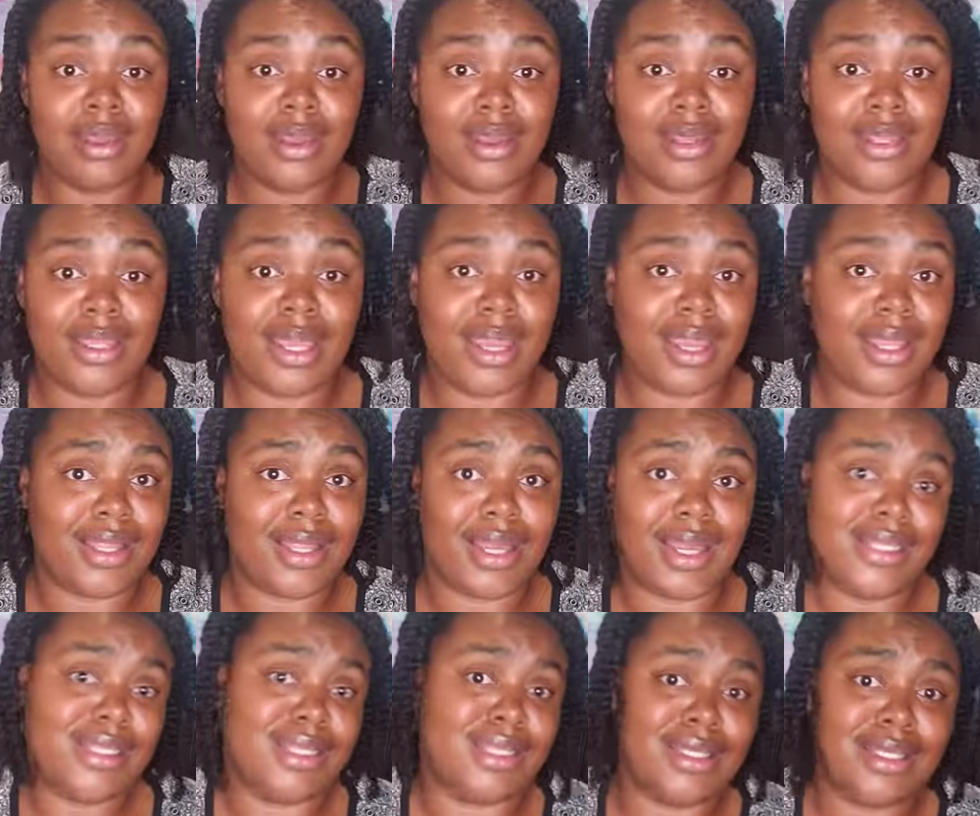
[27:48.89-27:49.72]
Yeah, like
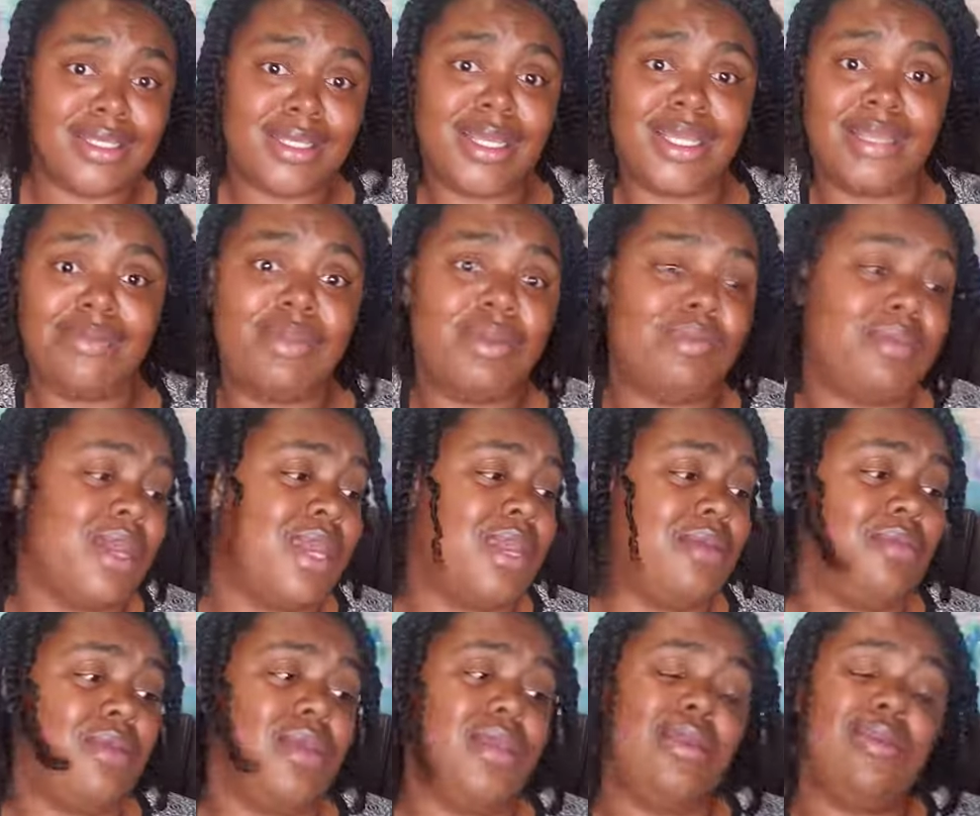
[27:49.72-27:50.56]
I said, this takes me
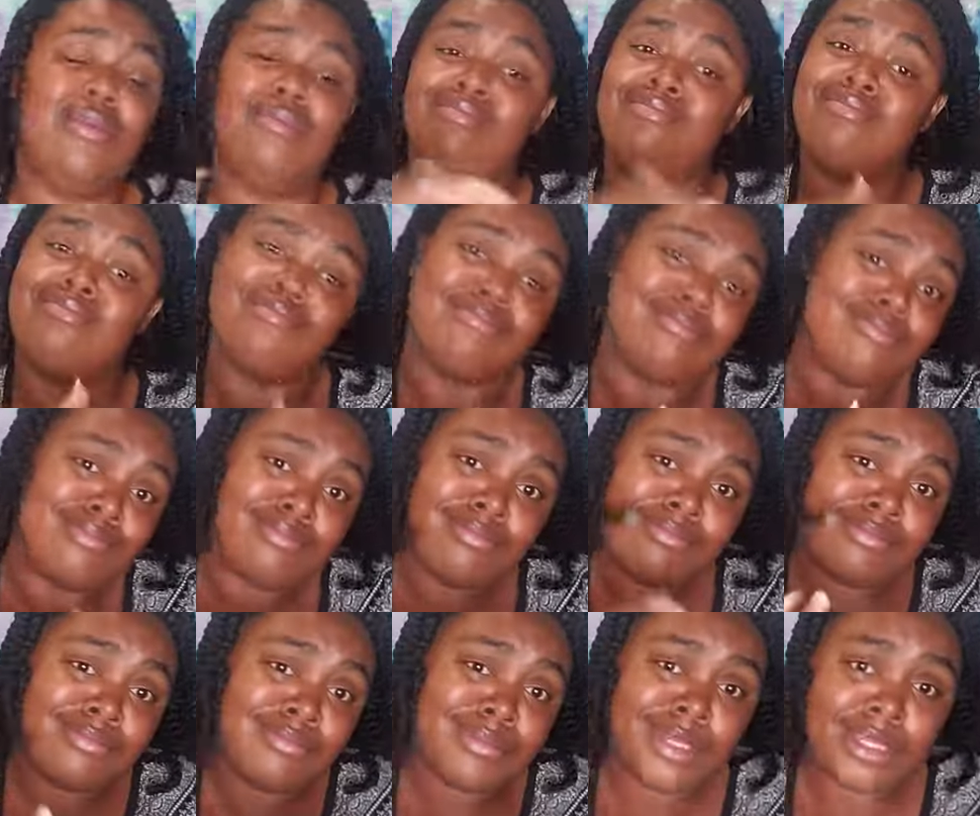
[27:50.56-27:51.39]
maybe
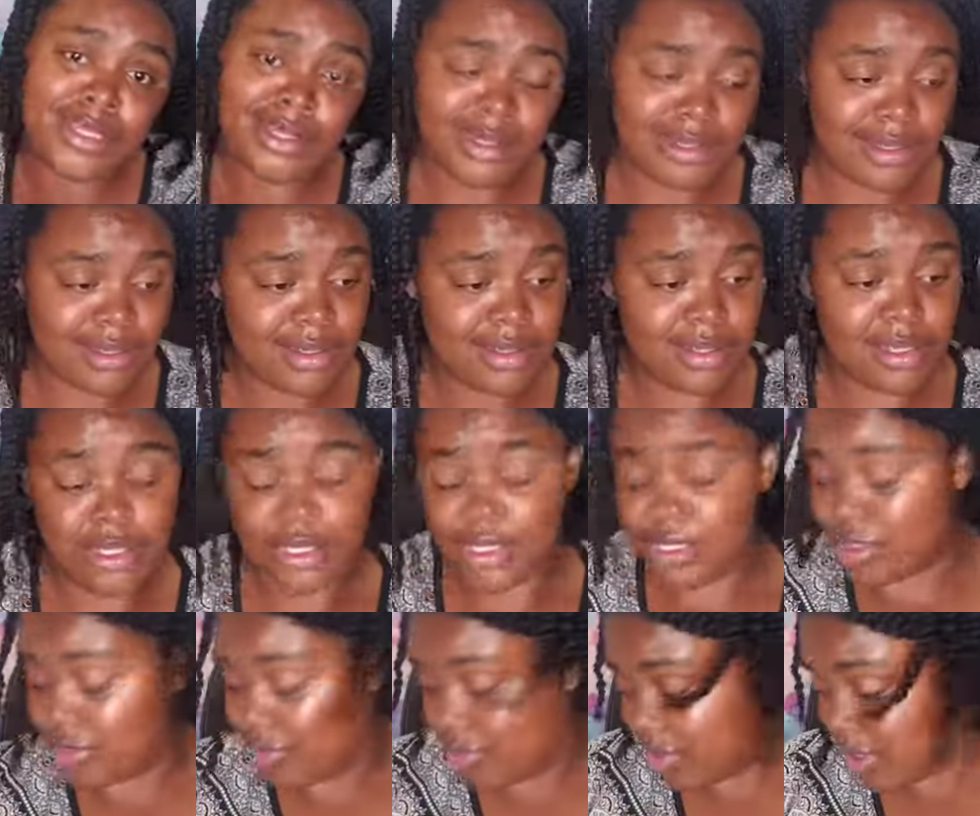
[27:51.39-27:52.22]

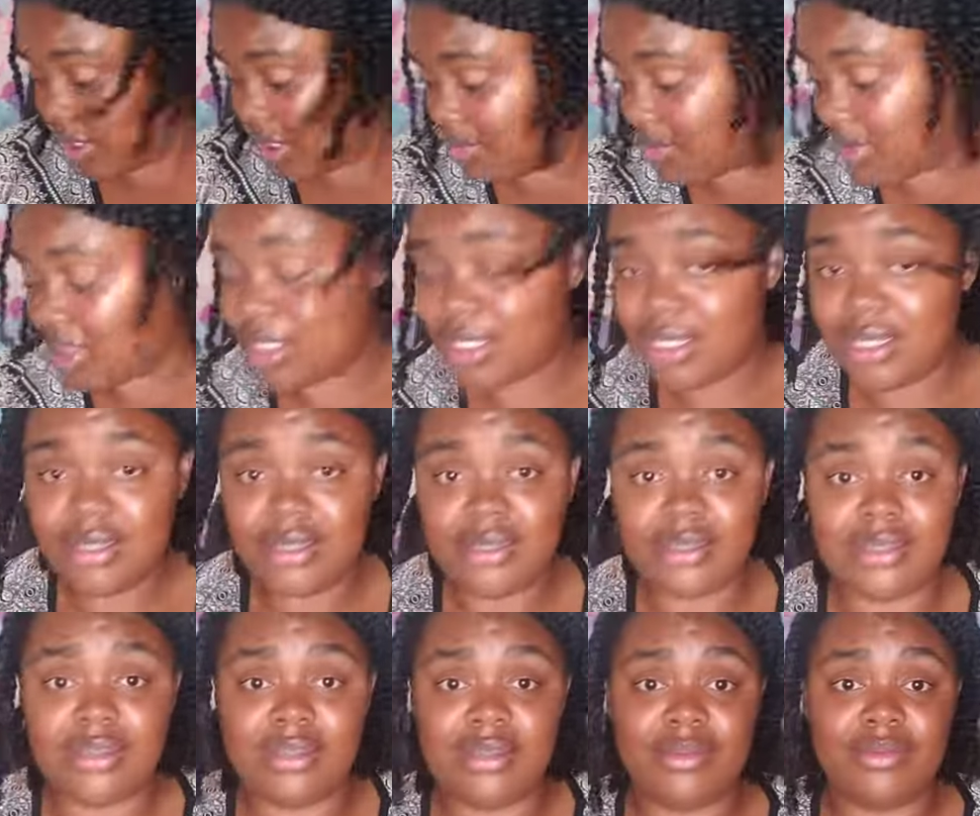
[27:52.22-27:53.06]
20
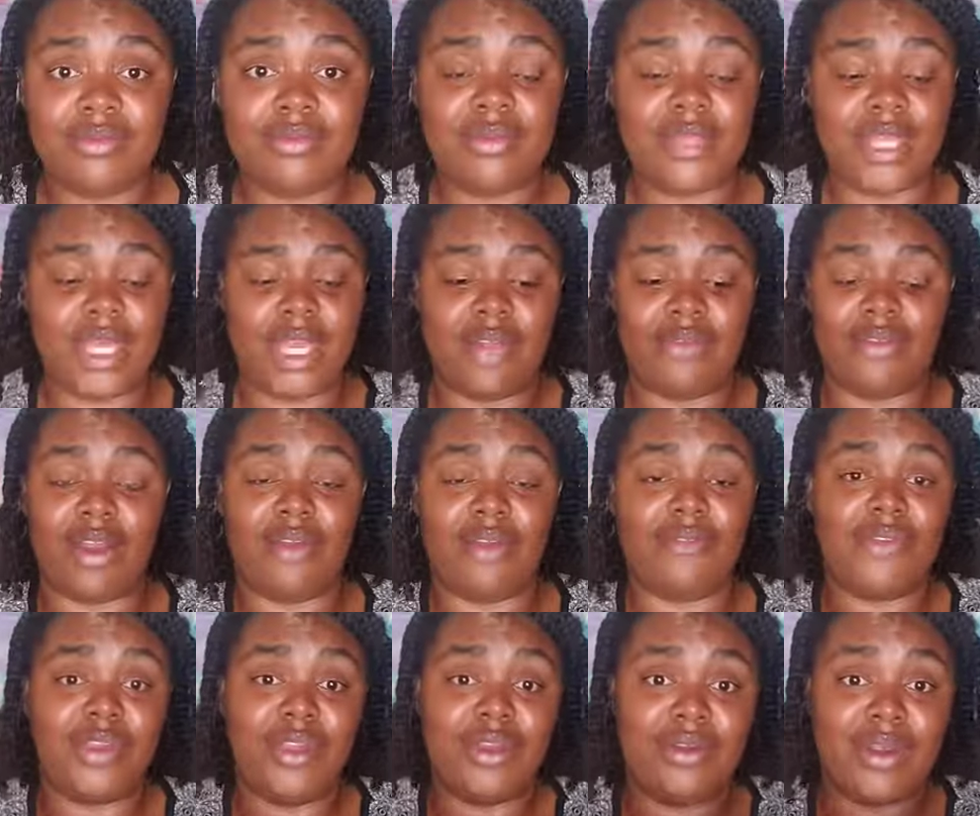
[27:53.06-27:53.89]
minutes. And if I
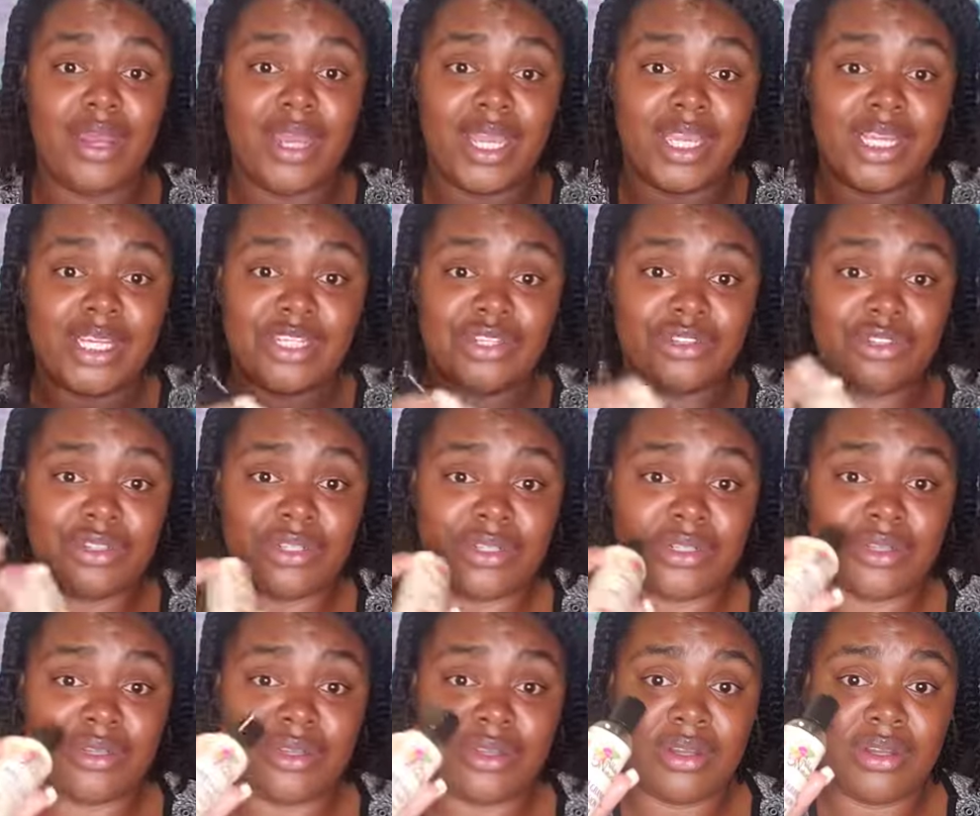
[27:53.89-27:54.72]
feel
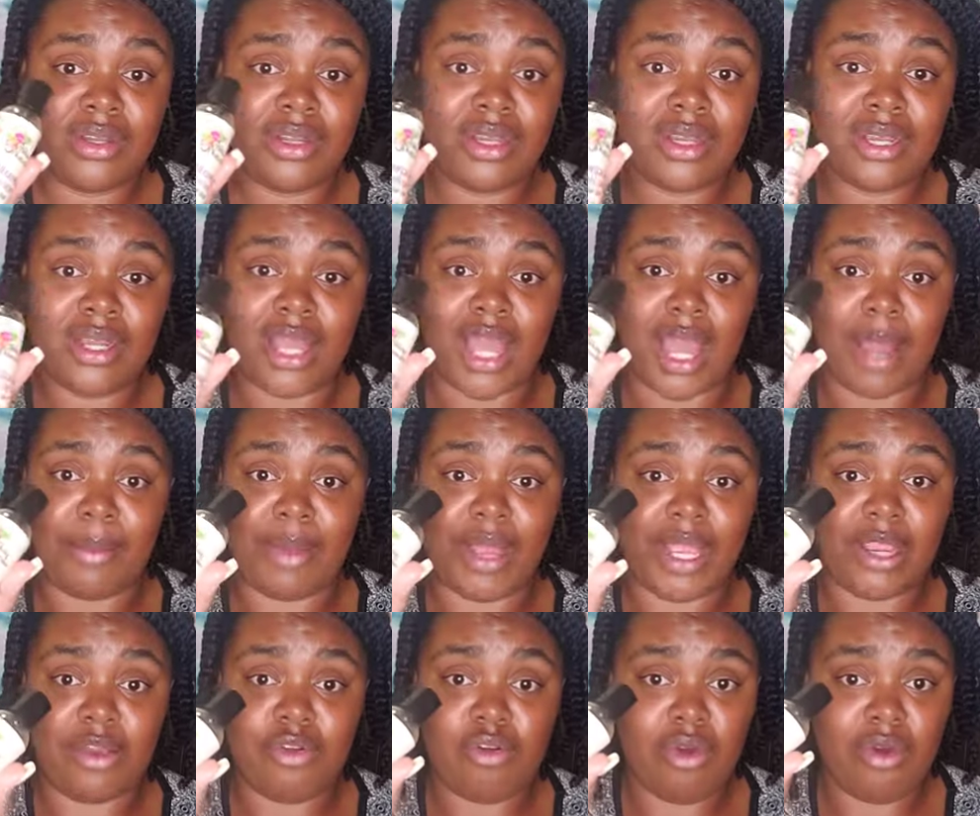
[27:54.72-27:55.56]
extra, I
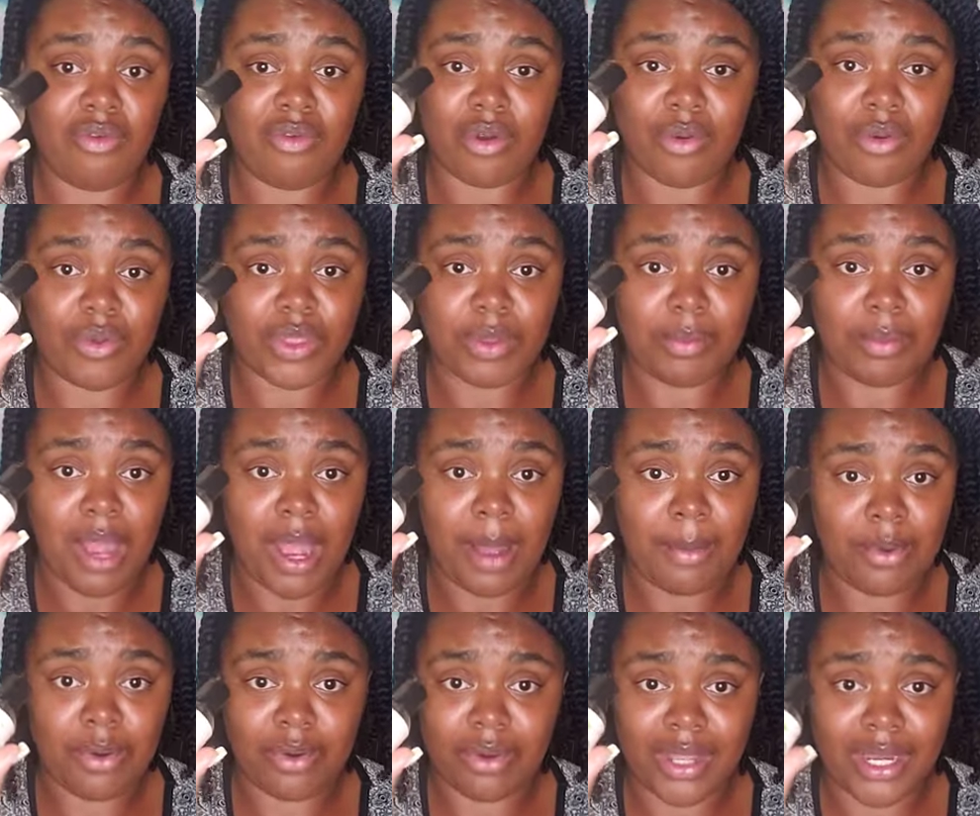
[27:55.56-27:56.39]
might go over it with the
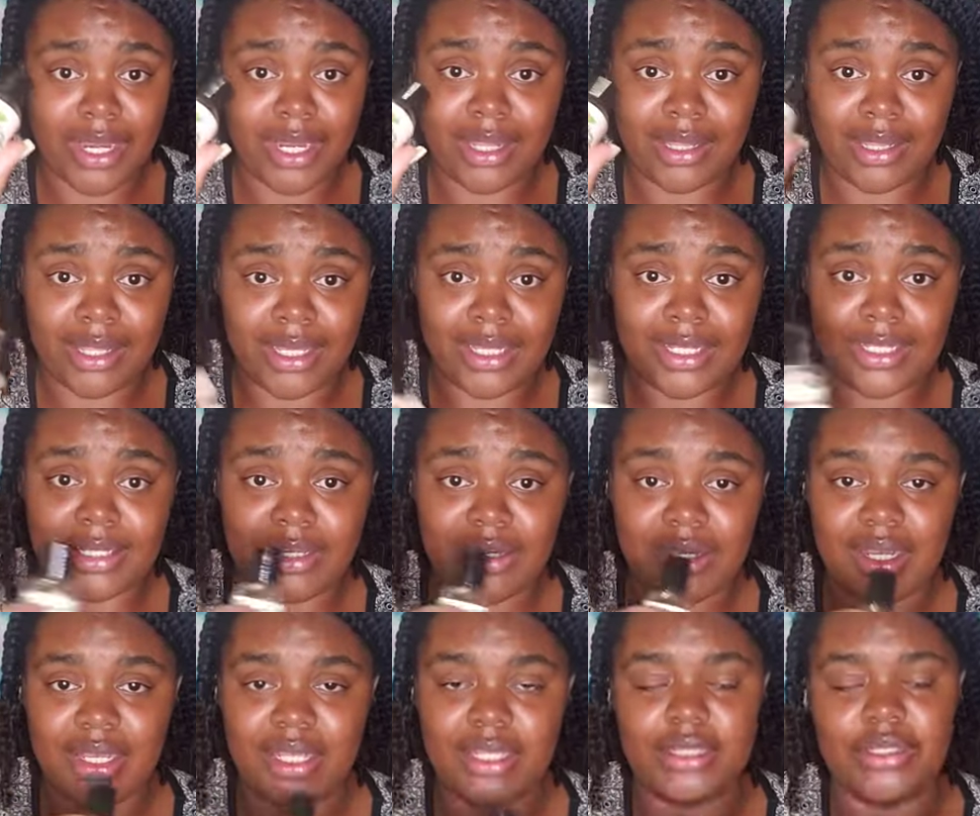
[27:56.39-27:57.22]
pomegranate elixir,
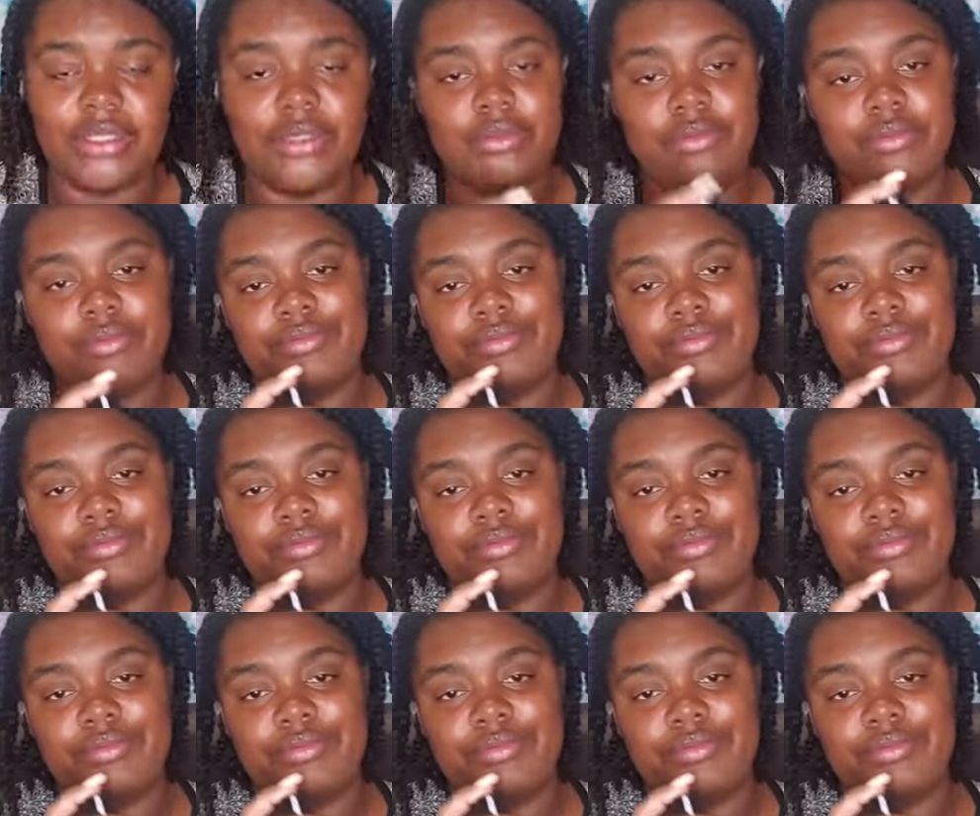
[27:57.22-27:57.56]
because